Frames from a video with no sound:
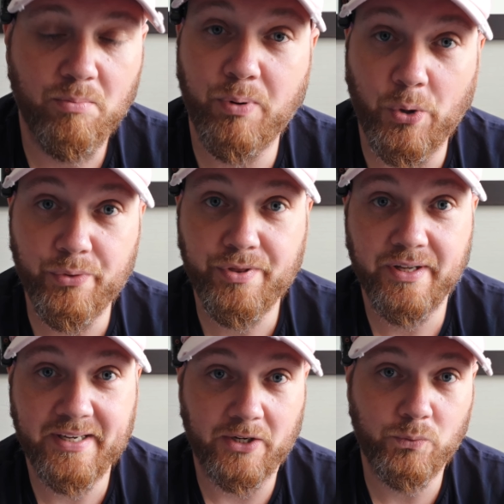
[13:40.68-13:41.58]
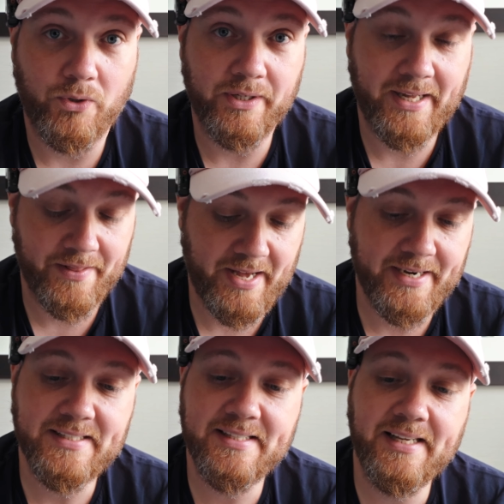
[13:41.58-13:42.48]
both got one, and that
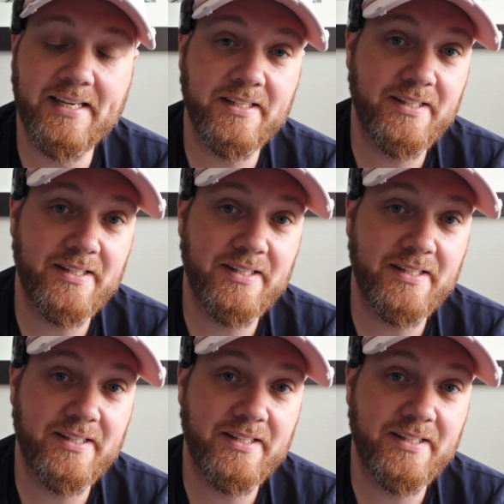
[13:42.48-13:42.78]
is the